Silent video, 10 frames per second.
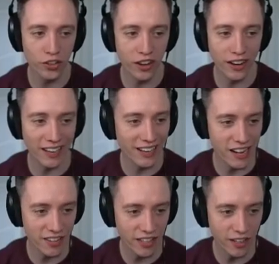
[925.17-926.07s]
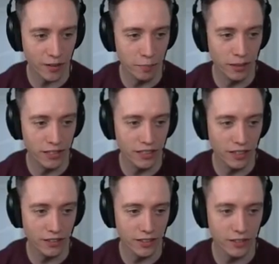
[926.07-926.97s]
an athletic ability
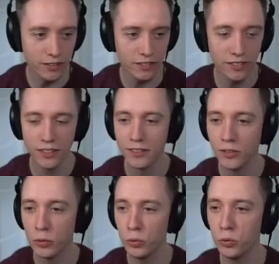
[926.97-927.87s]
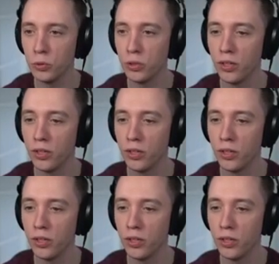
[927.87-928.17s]
Lowko. Ooh.